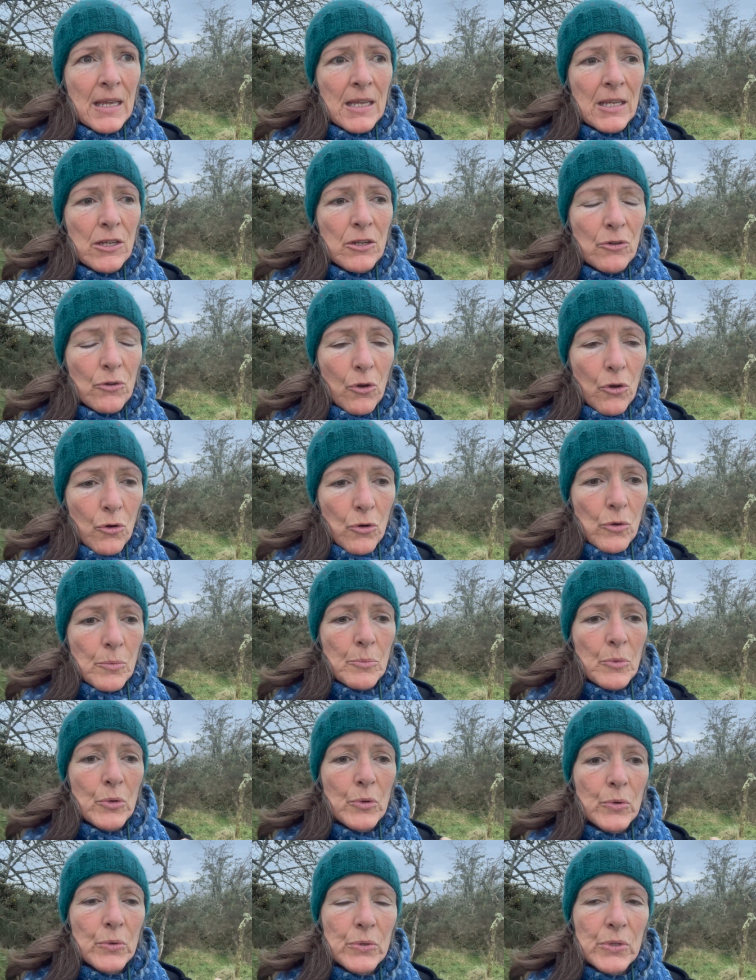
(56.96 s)
you know,
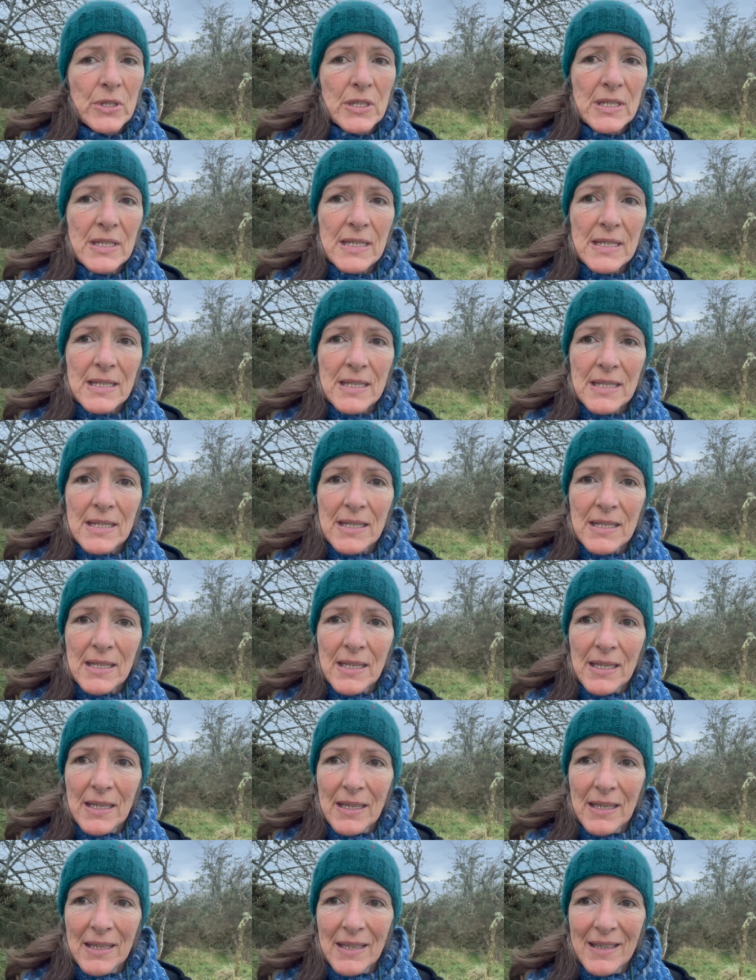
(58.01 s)
hormones,
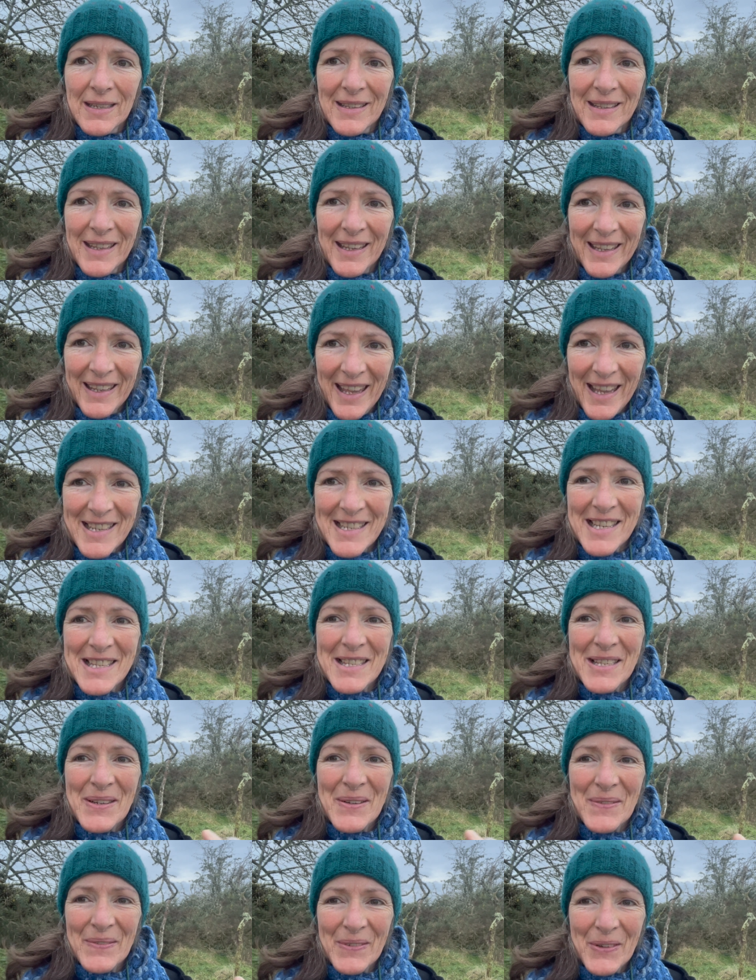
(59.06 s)
that get us
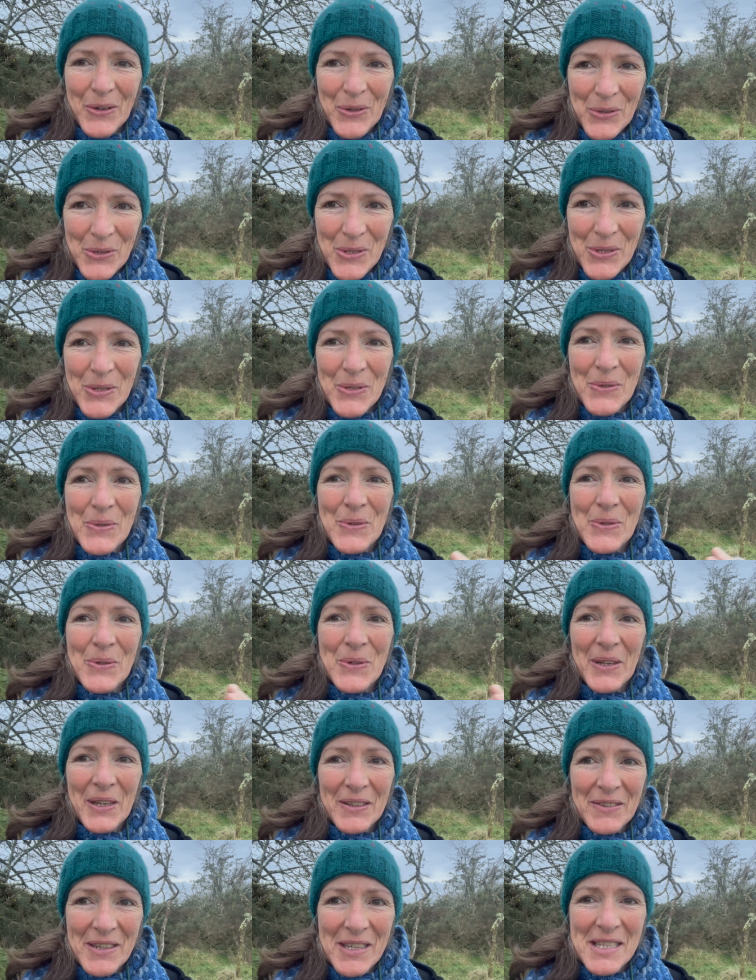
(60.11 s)
up, cortisol
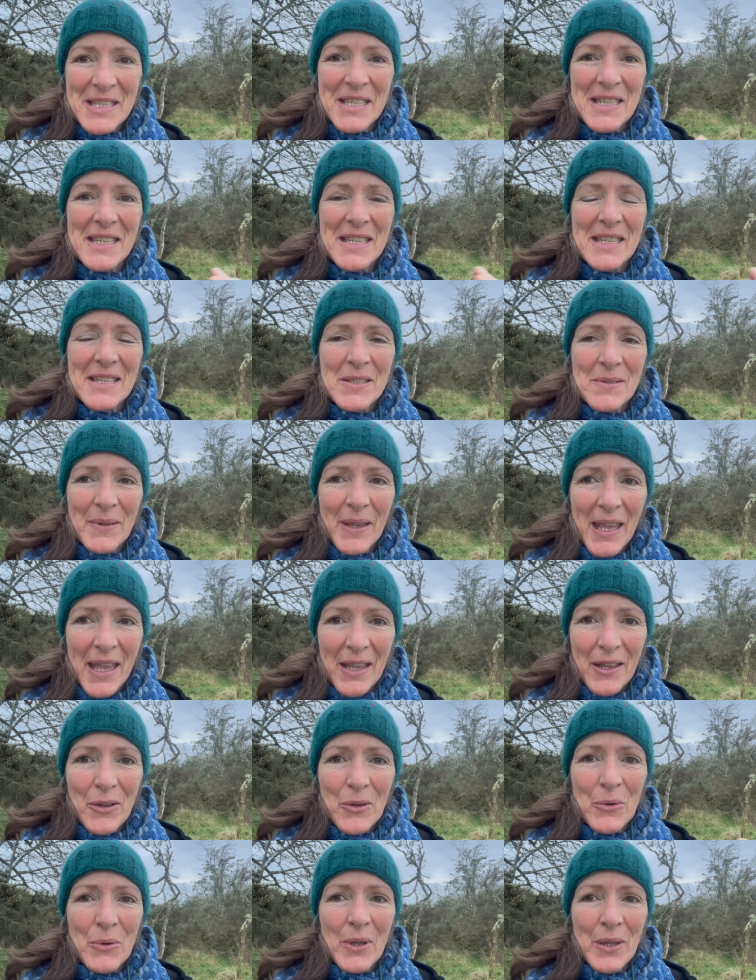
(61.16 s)
increases, we
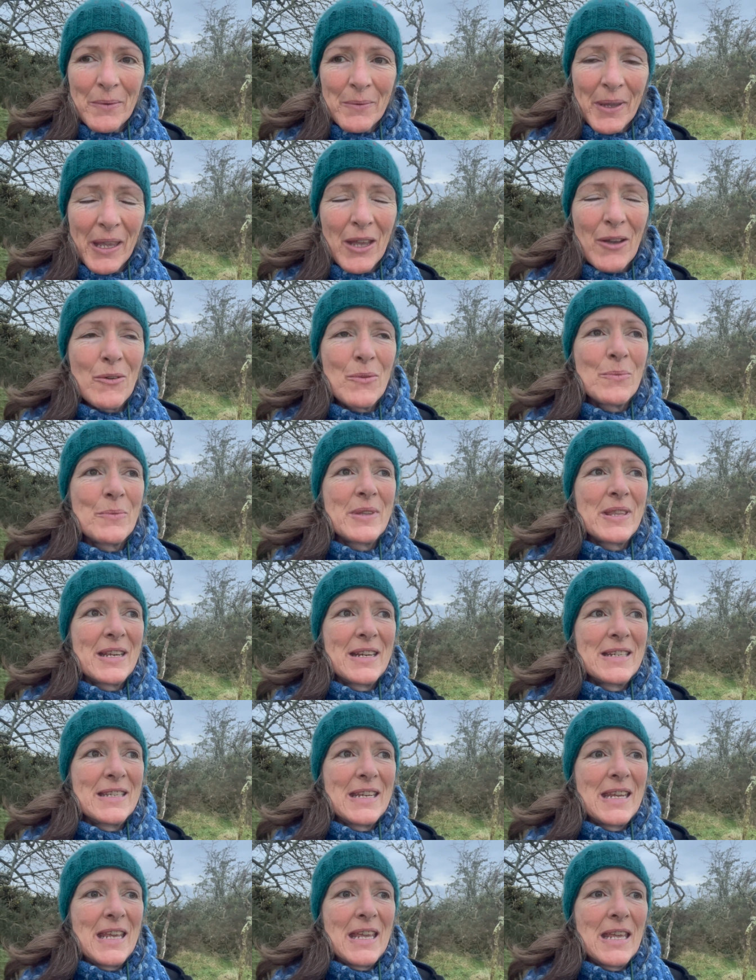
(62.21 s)
get going, we get on with our
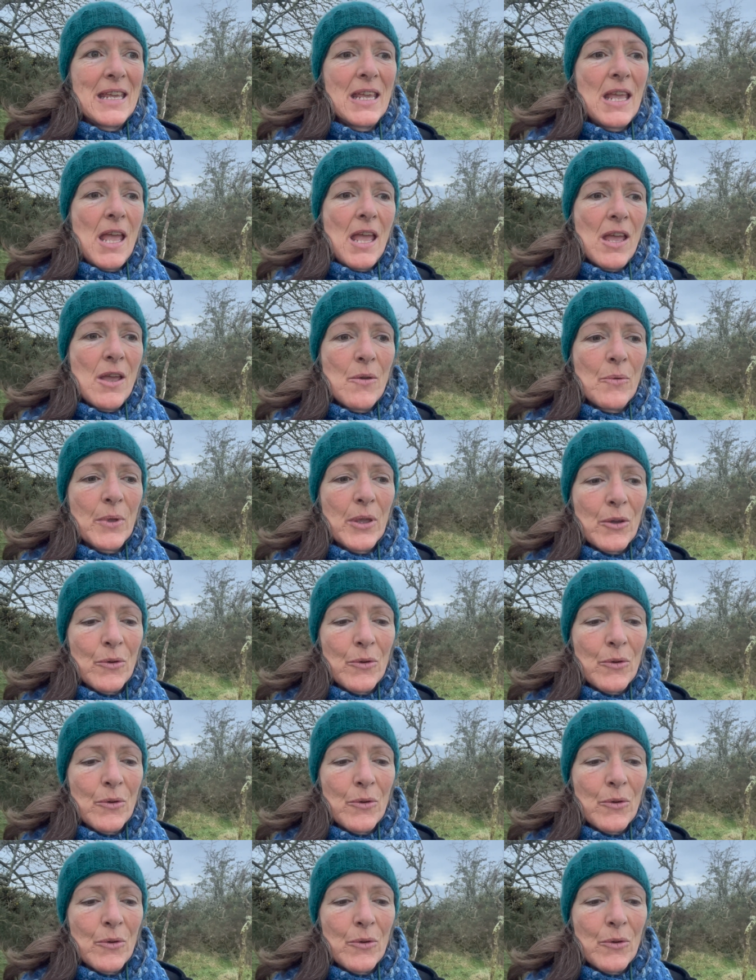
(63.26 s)
day, we get